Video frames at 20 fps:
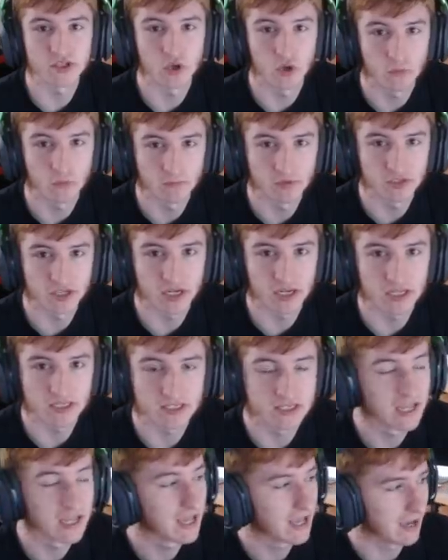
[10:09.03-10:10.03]

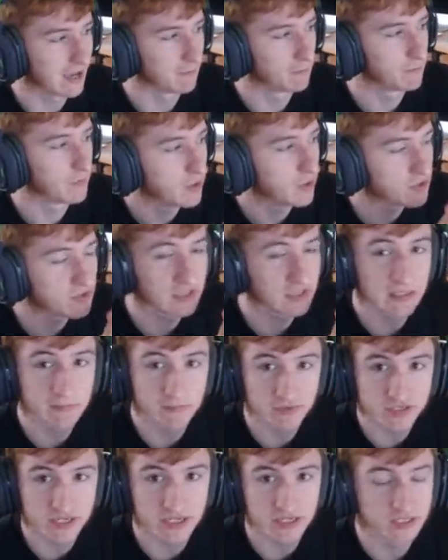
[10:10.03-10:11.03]
update. I'm personally
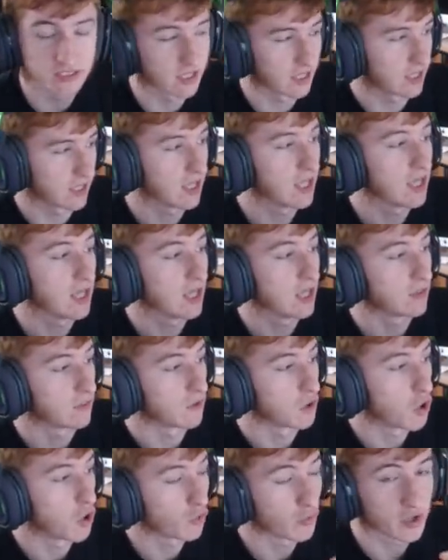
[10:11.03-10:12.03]
predicting the
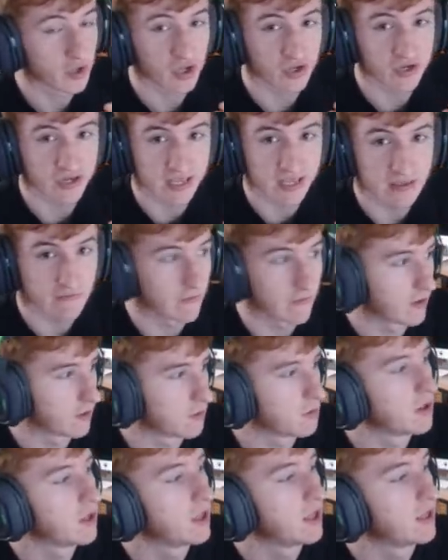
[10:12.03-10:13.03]
Huracan Evo,